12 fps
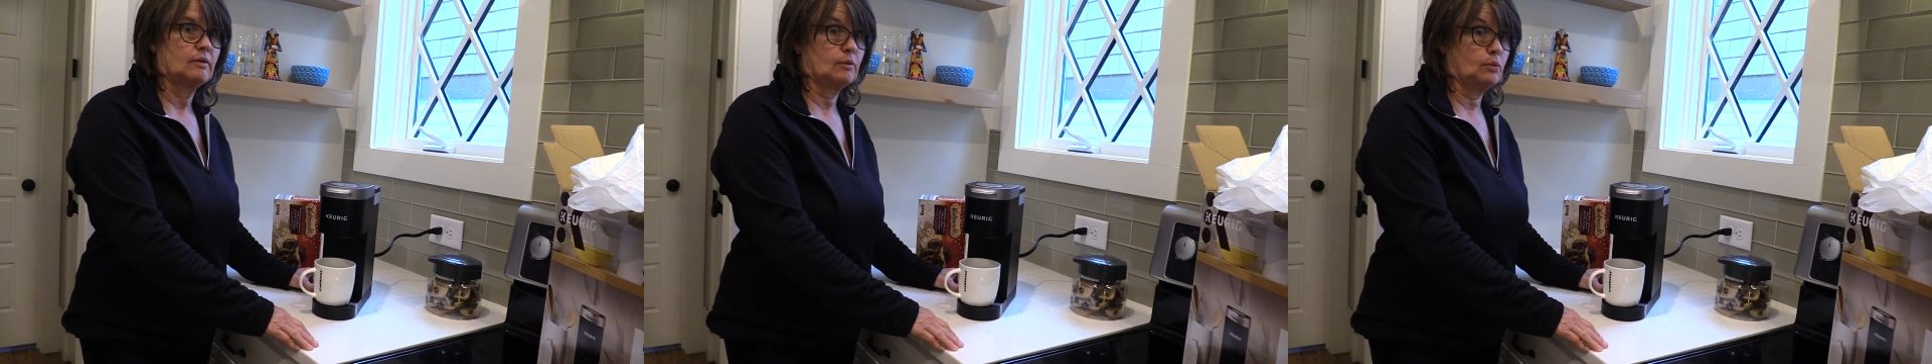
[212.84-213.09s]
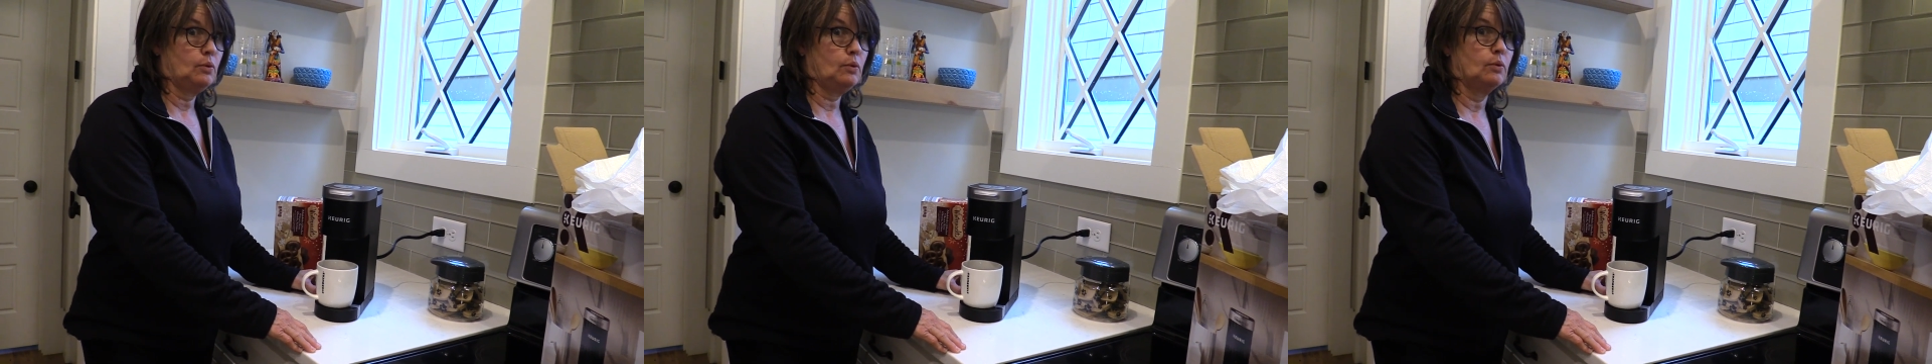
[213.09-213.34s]

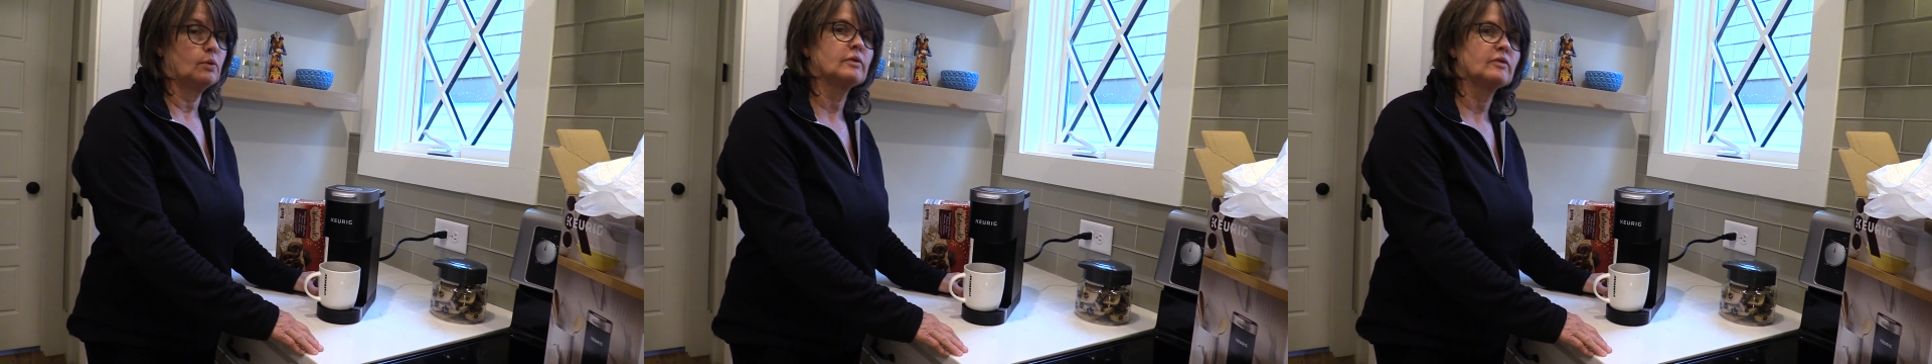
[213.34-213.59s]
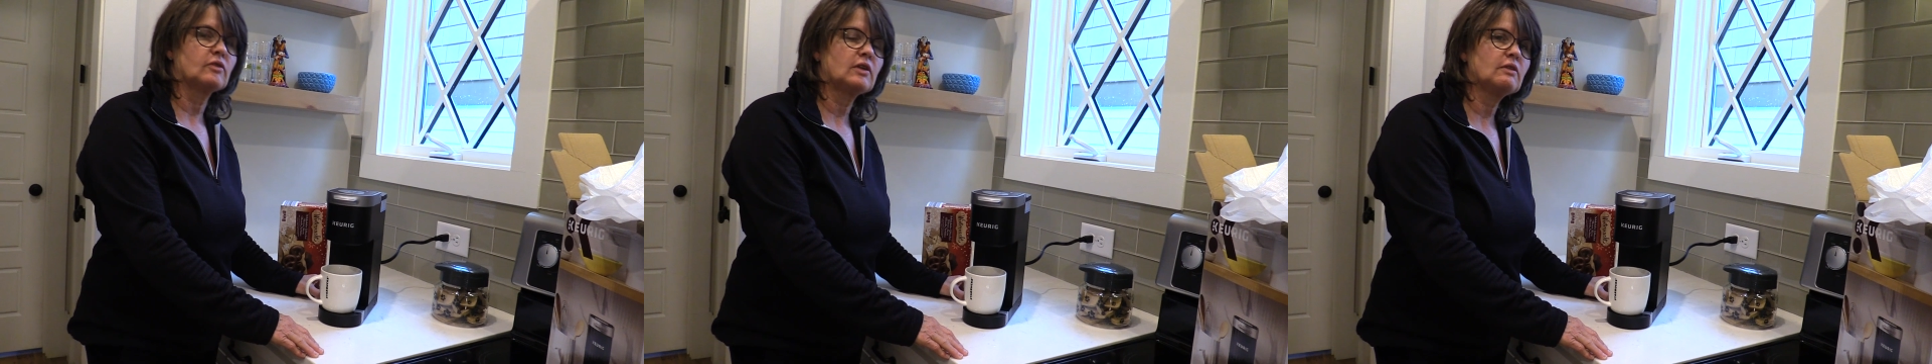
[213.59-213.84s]
Ooh,
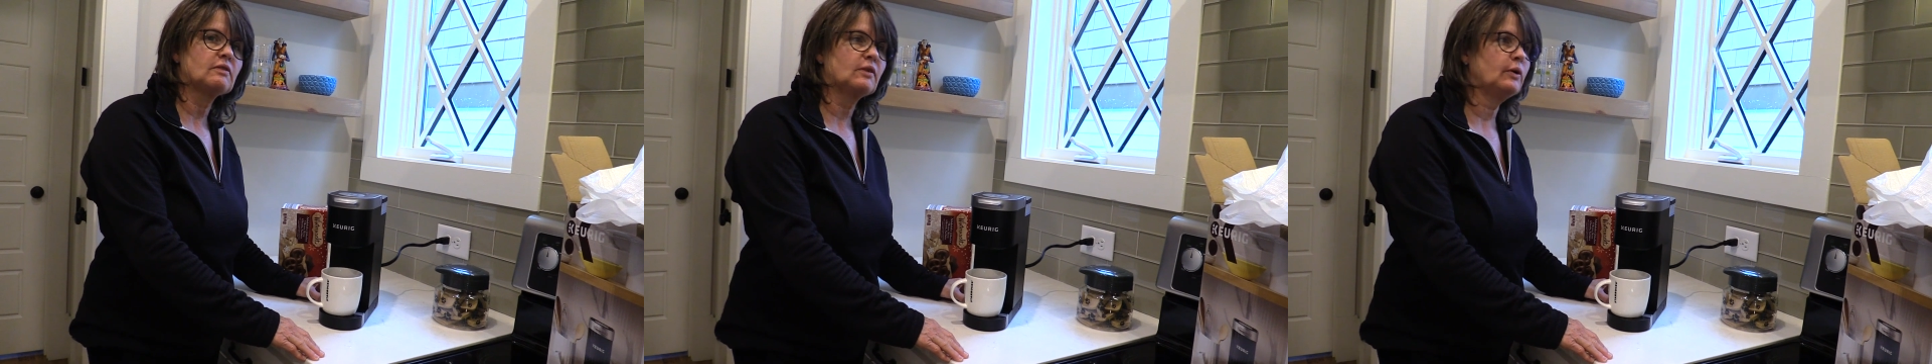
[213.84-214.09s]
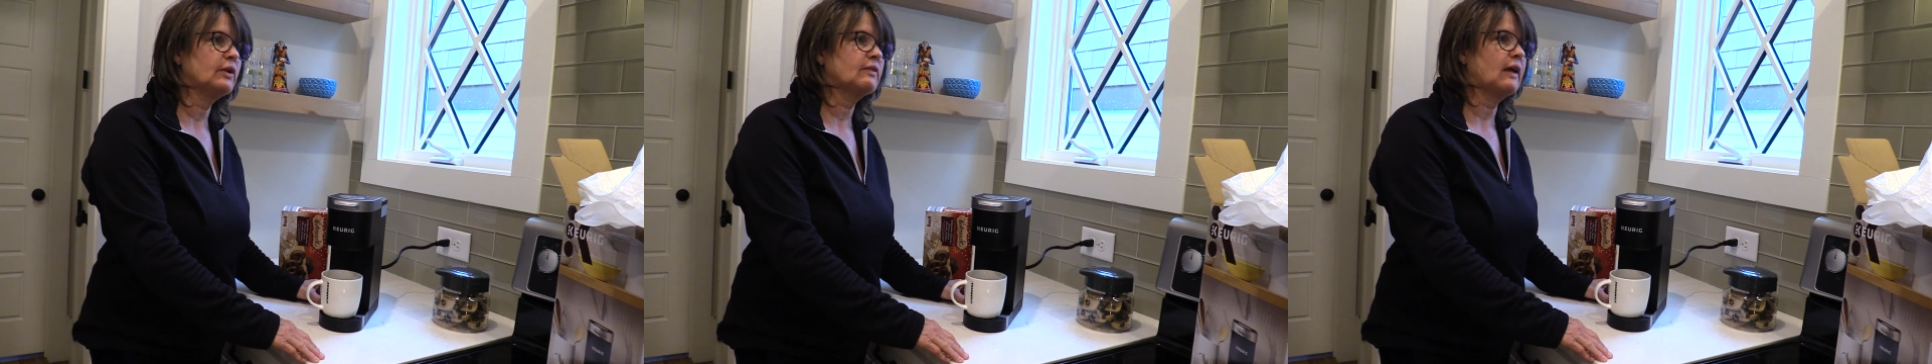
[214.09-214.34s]
it's getting
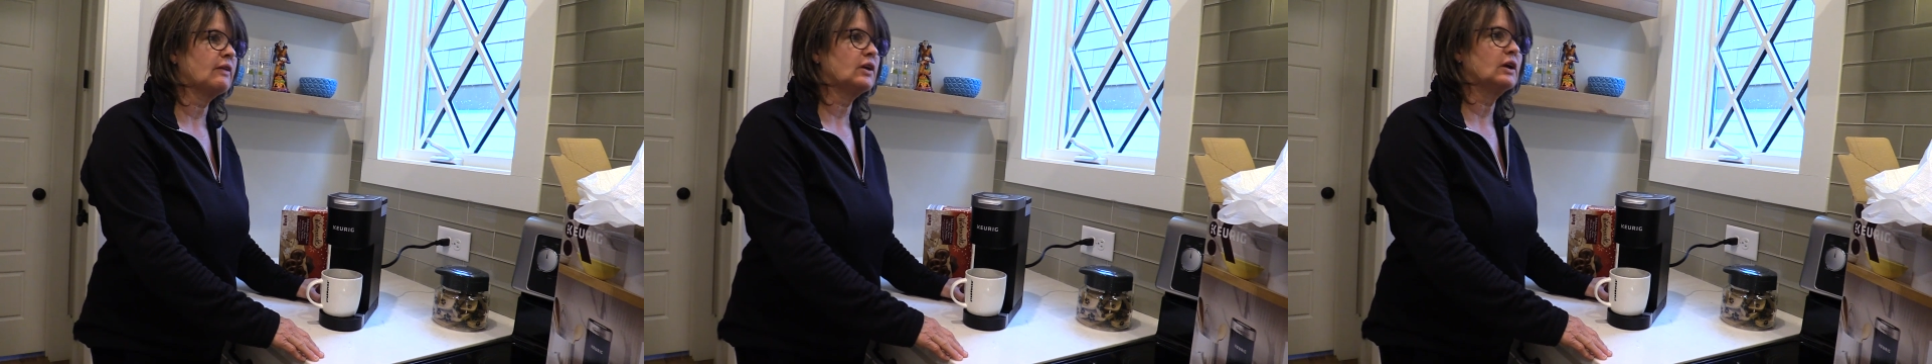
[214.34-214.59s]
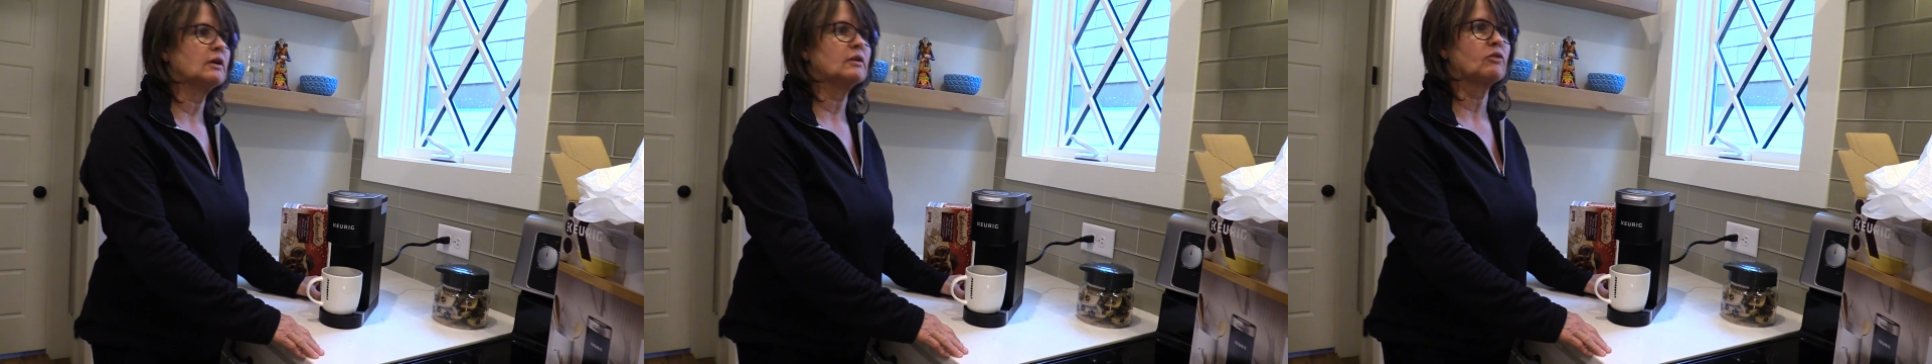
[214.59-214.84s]
serious out
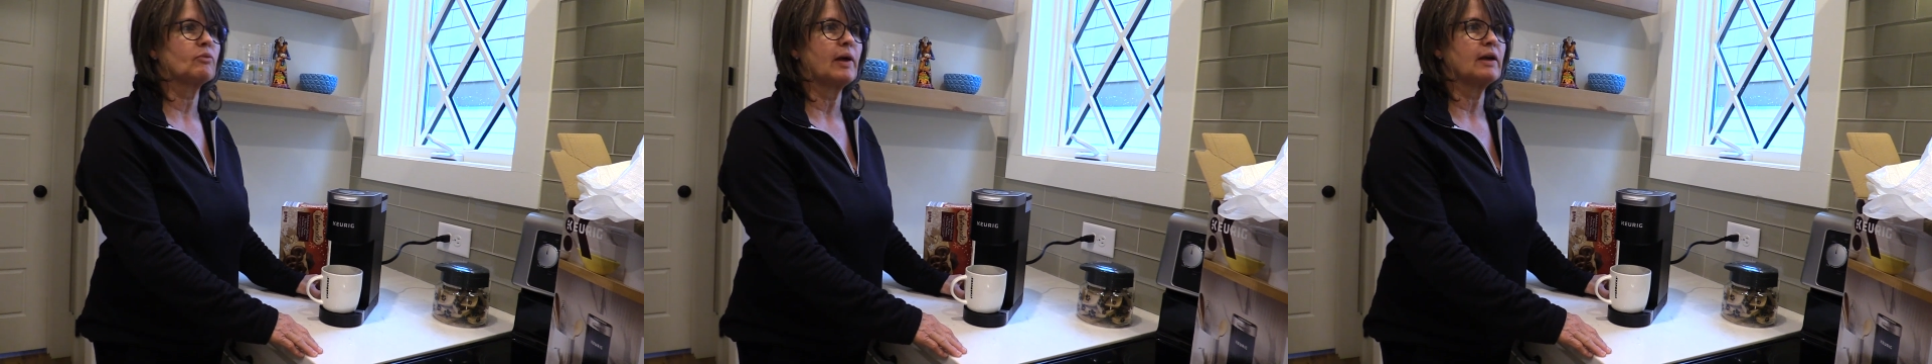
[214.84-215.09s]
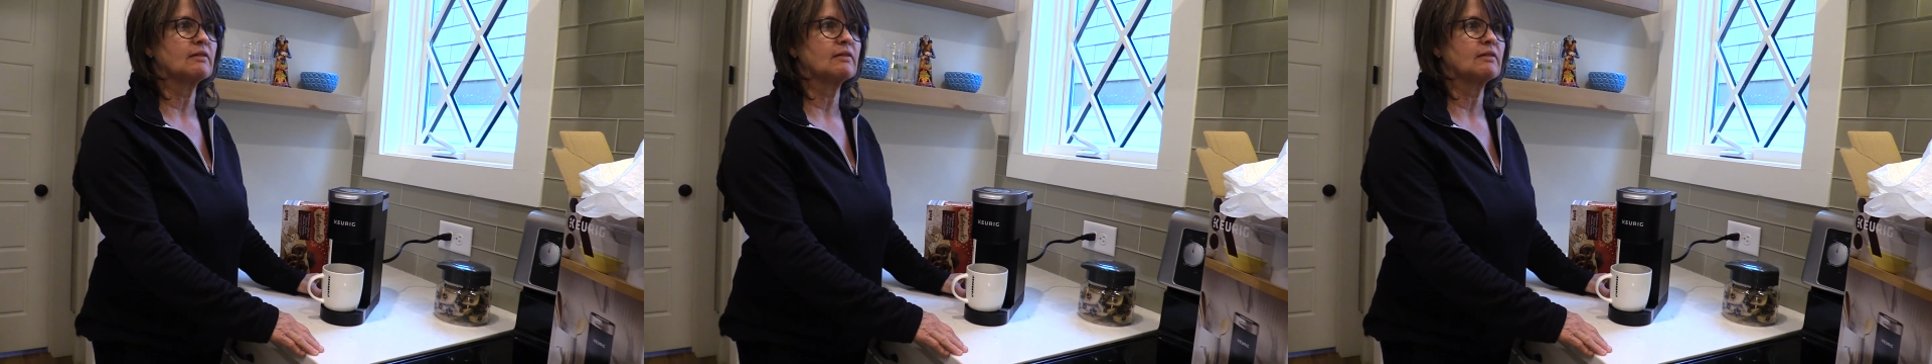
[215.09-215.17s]
there, Spike.